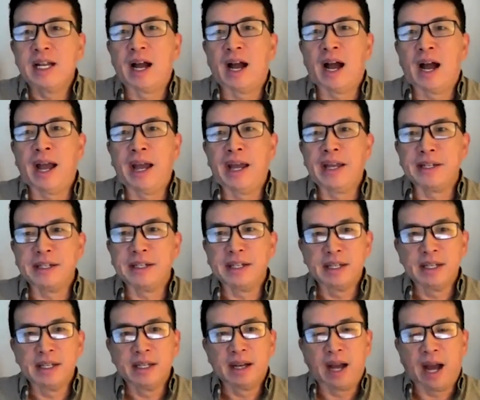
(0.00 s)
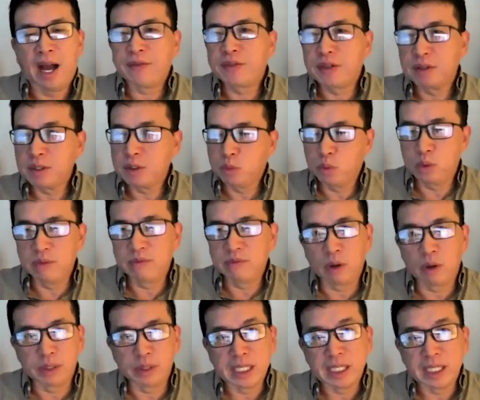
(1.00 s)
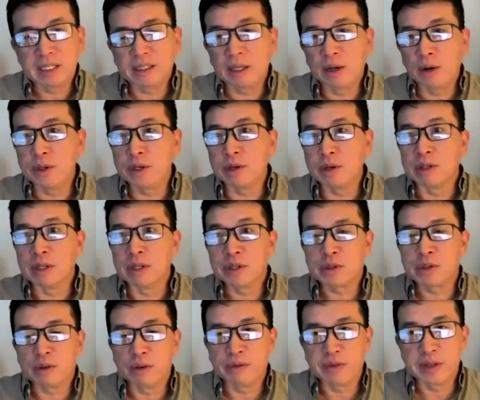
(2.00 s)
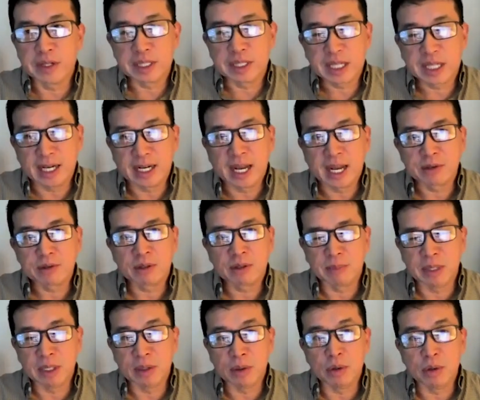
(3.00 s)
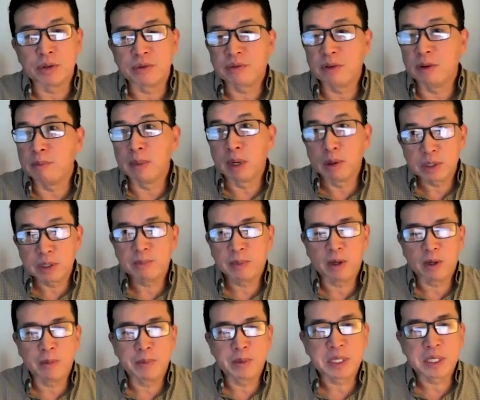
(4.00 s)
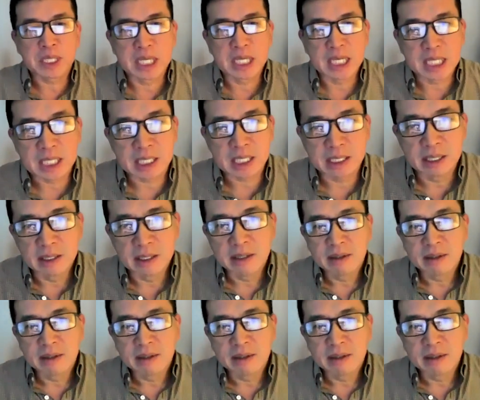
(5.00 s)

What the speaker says: And after the wood vault enclosure, the surface can actually be used for most purposes.